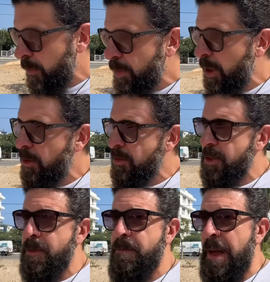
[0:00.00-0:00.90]

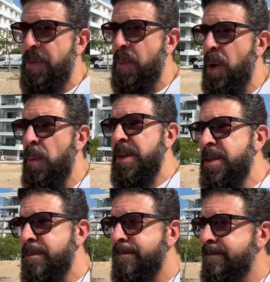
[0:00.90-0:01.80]
blows at the
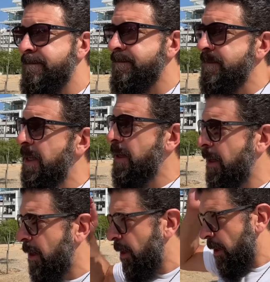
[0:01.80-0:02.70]
moment.
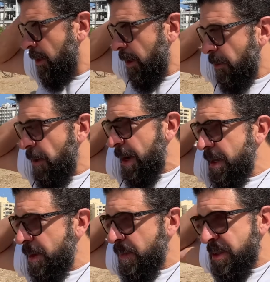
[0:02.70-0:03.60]

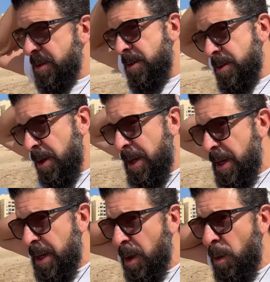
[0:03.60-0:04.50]
Iranian missiles are
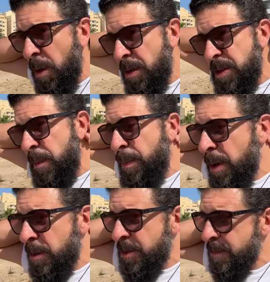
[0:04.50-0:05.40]
hitting oil
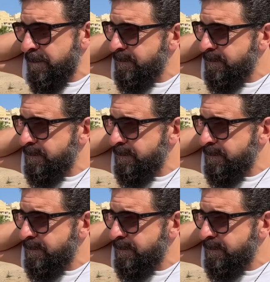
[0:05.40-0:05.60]
depots.